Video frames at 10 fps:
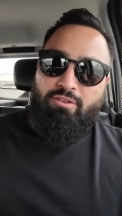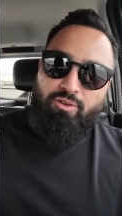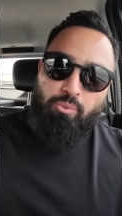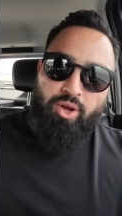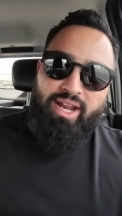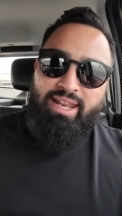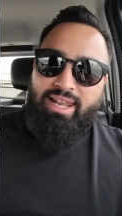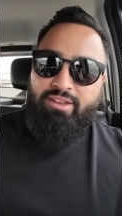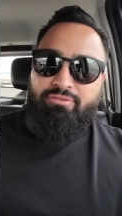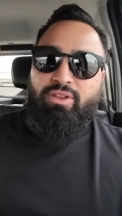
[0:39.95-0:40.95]
from when I
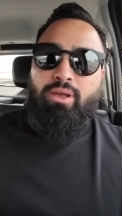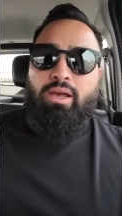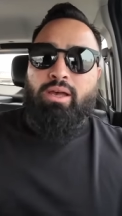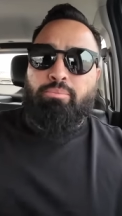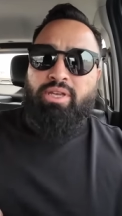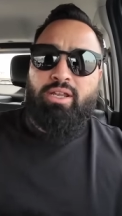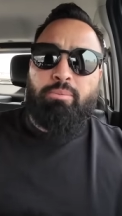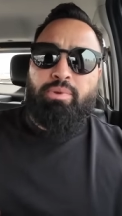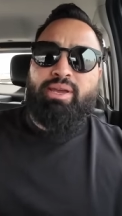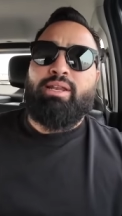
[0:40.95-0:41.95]
left
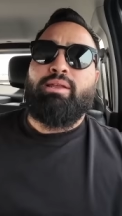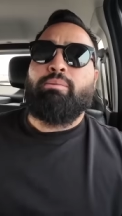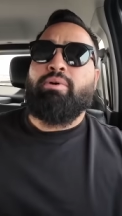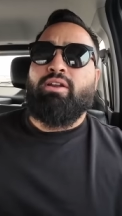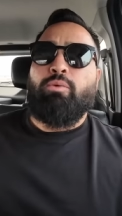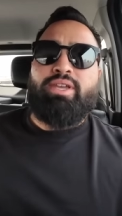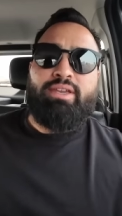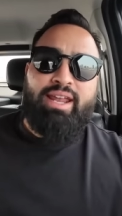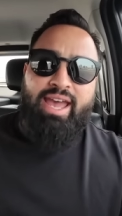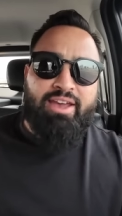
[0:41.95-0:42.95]
Phnom Penh about a
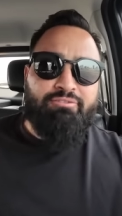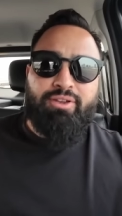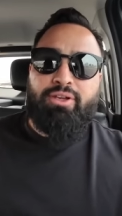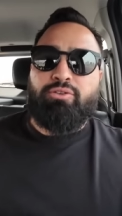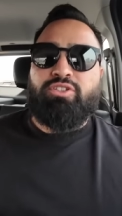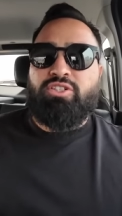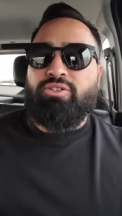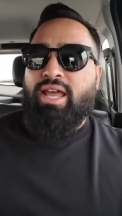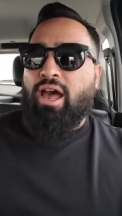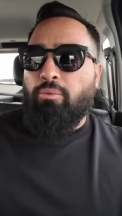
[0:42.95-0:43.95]
week and a half ago to
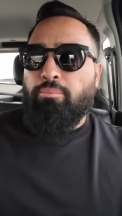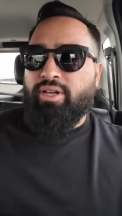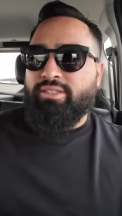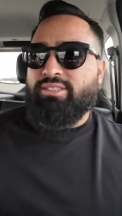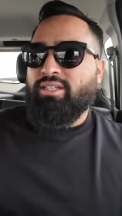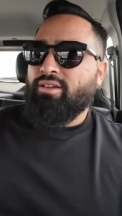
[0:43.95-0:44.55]
now, but